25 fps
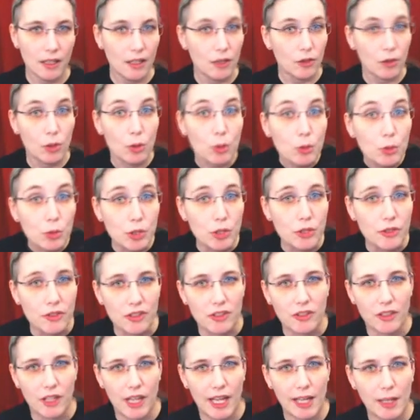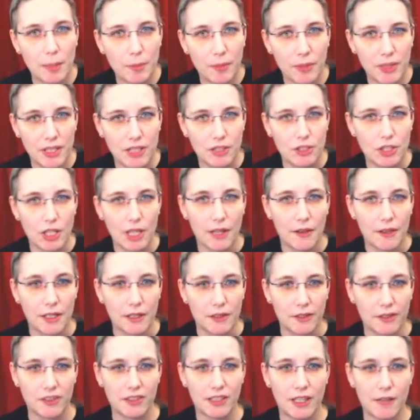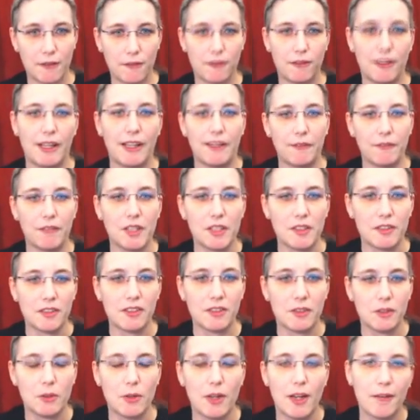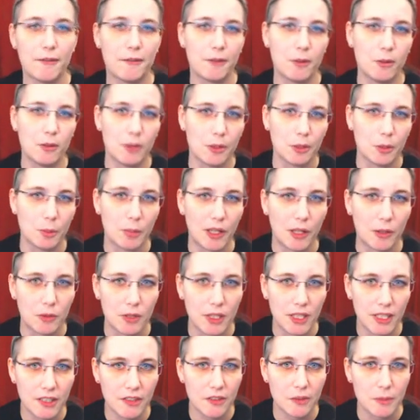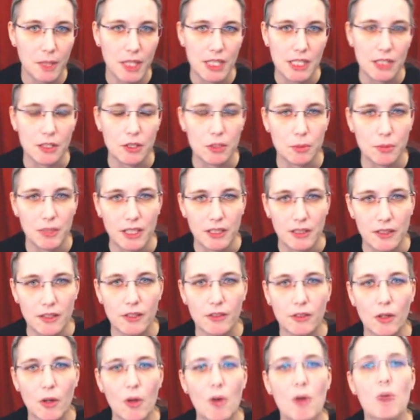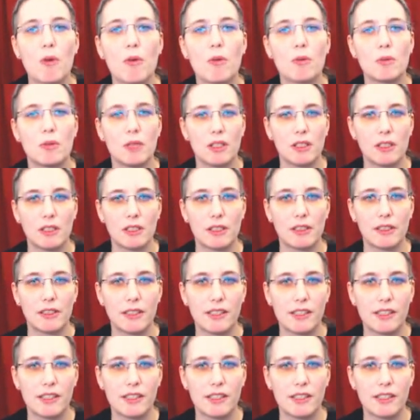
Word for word: solutions help each other stuff like this you have to learn about release management so uh,